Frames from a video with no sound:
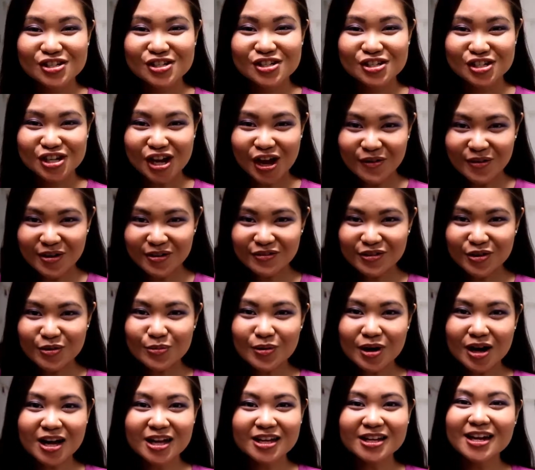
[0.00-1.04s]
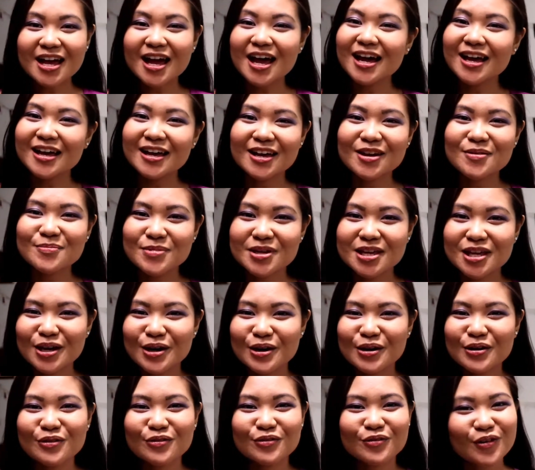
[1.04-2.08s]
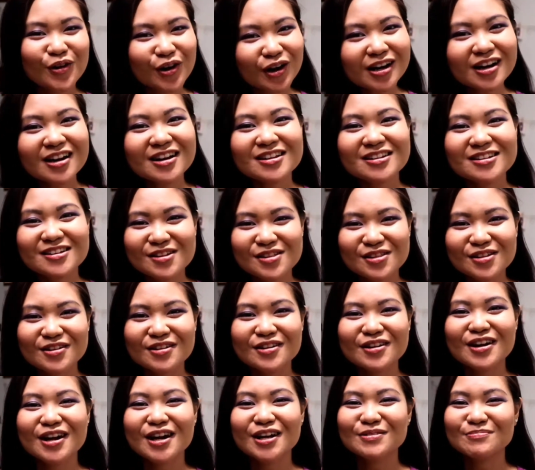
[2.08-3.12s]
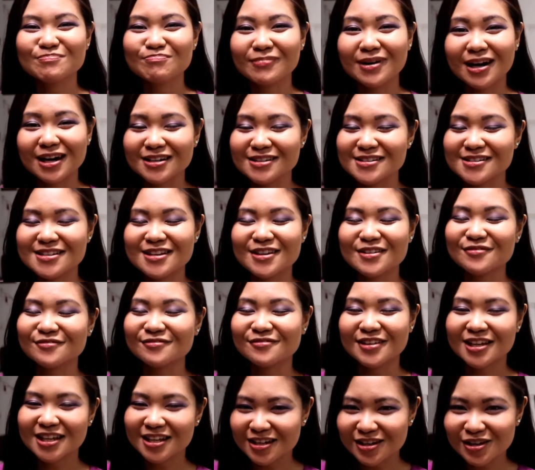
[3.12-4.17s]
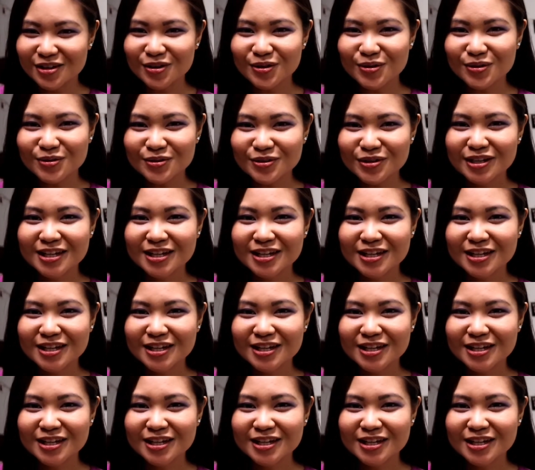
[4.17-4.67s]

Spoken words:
Ciao everyone! I am here for another unboxing video.